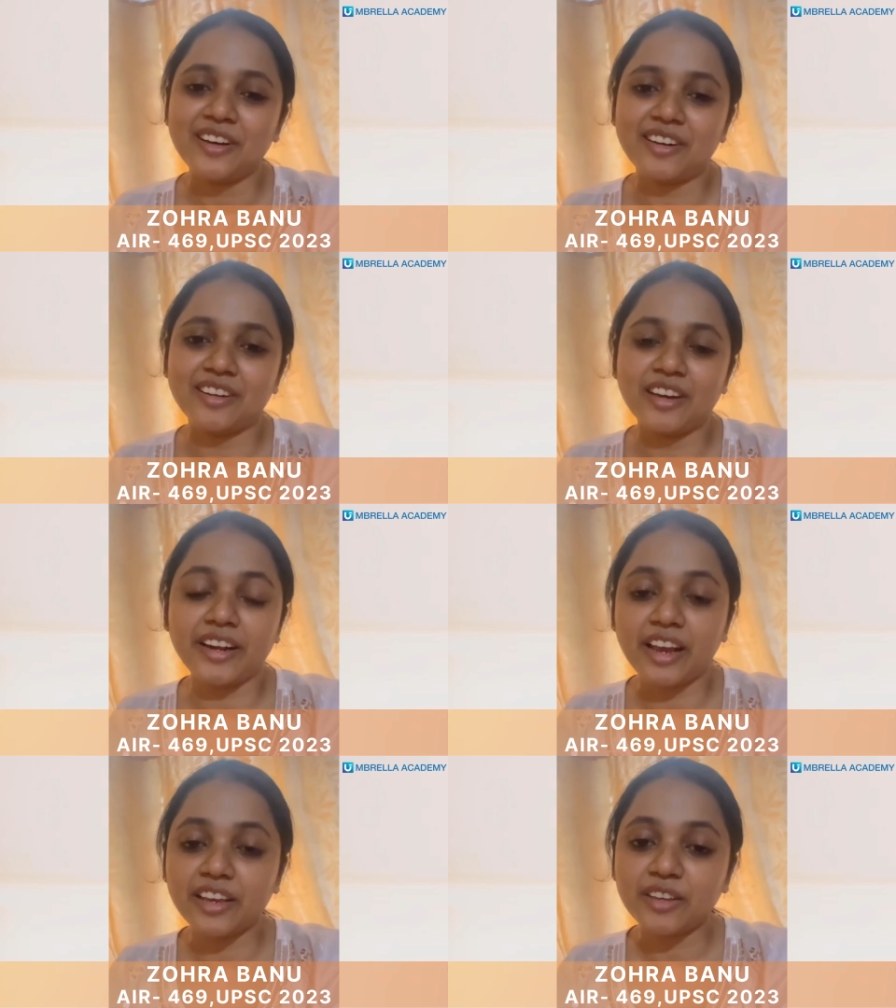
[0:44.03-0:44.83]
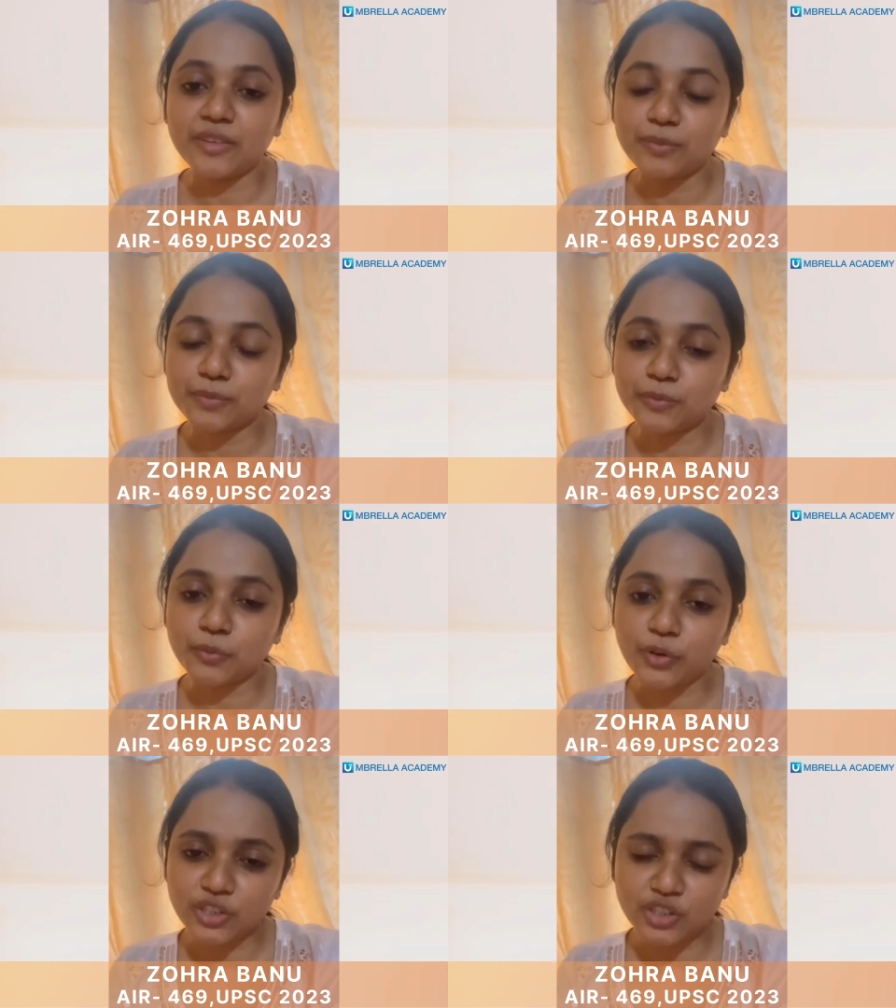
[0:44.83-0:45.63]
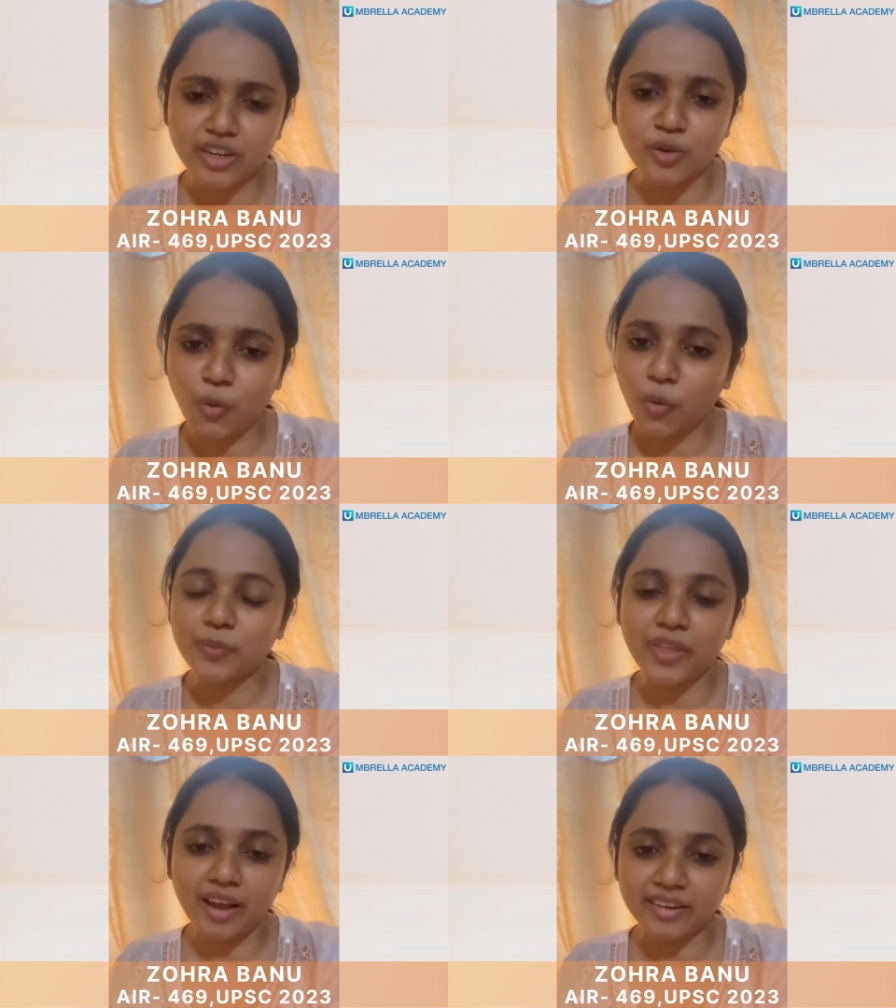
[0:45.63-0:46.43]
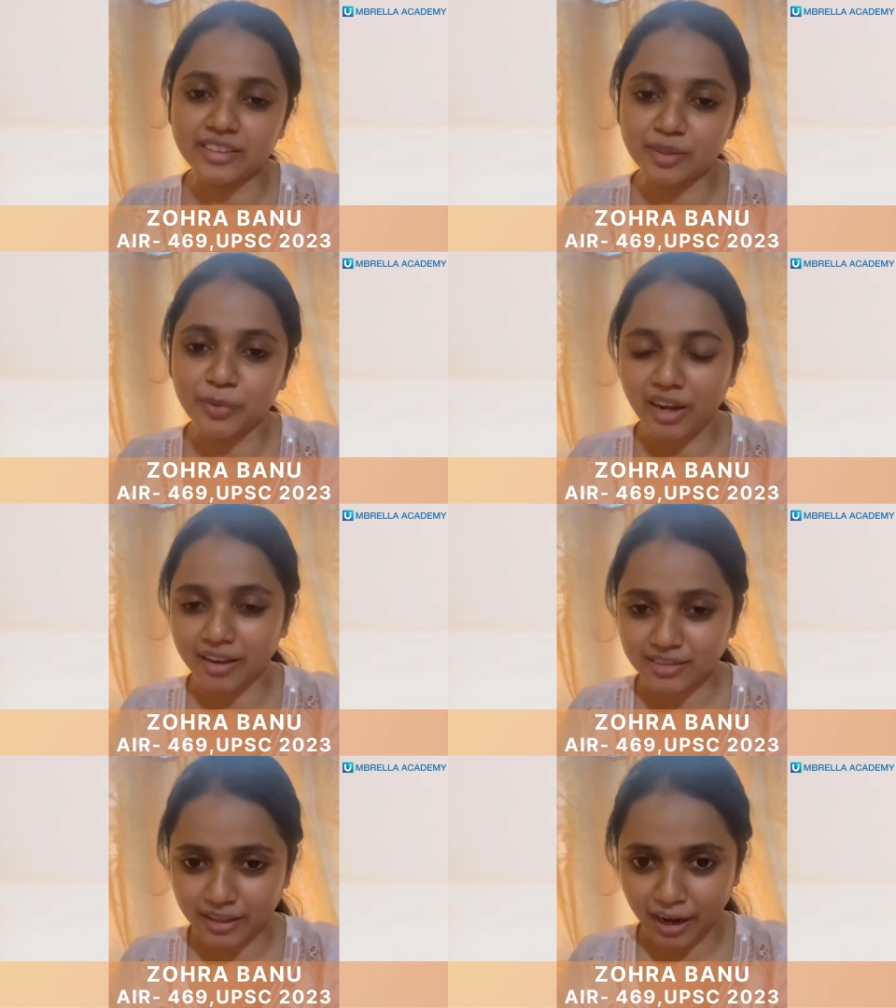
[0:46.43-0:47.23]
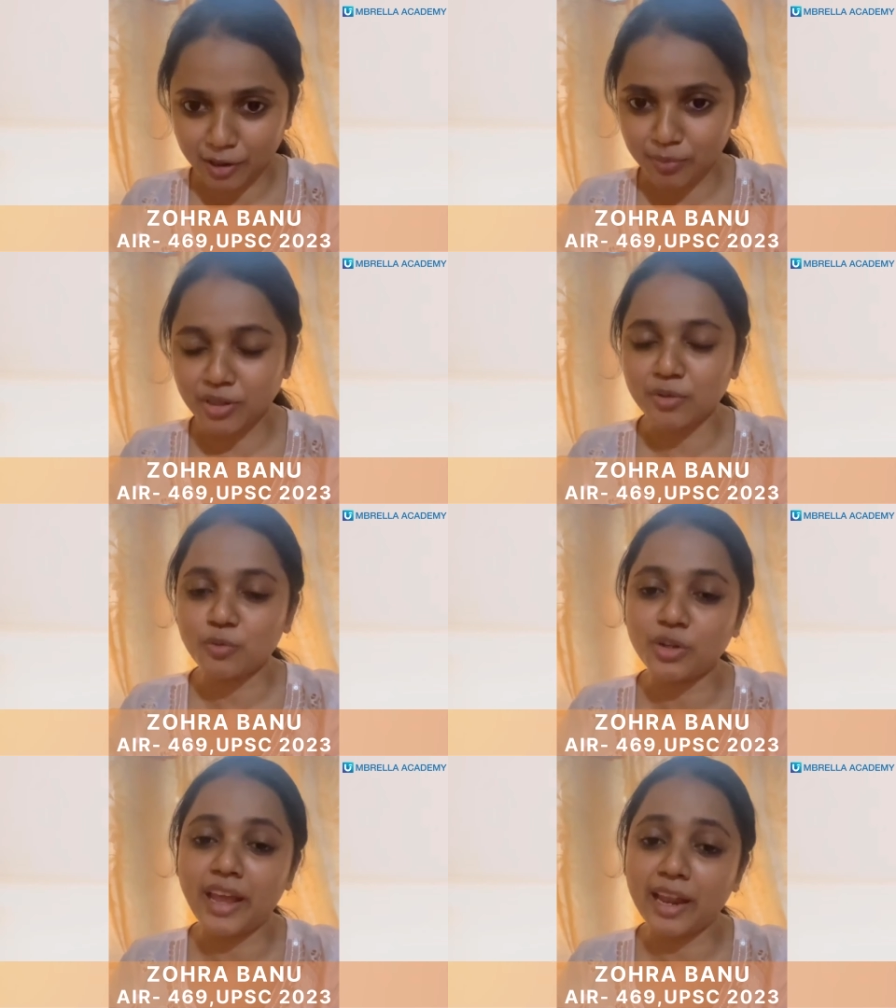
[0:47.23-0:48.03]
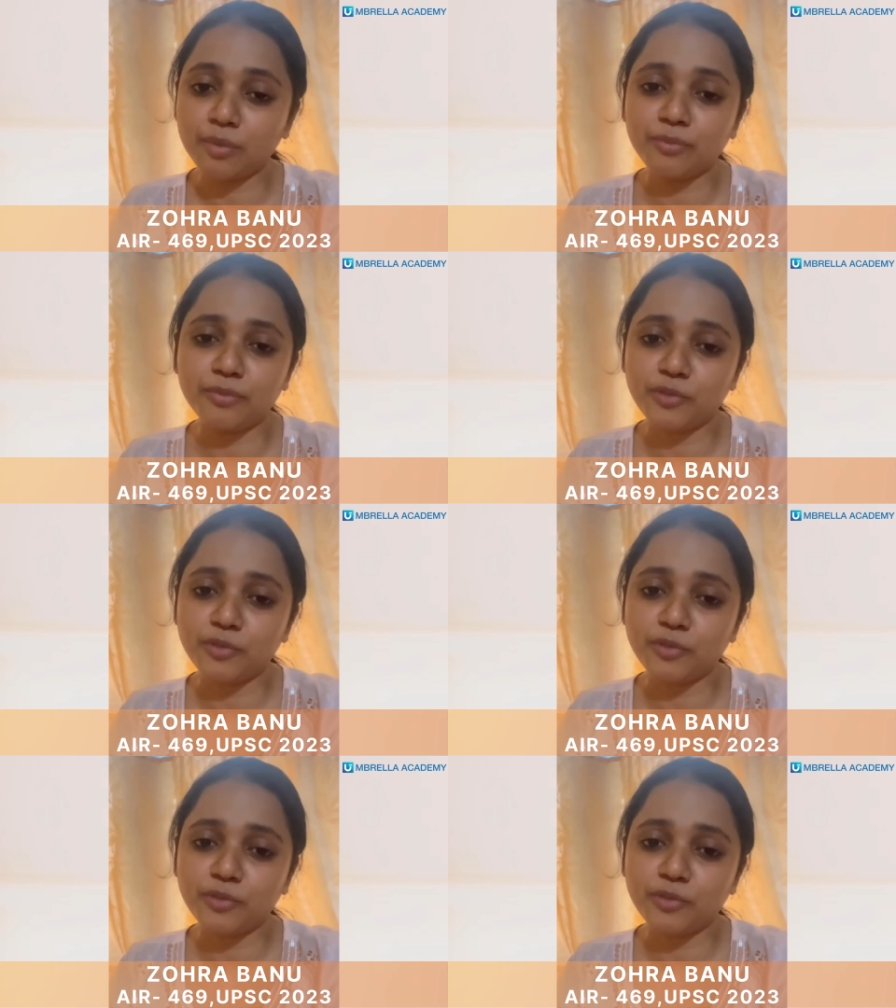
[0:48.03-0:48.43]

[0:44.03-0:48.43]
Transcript: Uh, and I wish and hope that Umbrella Academy would help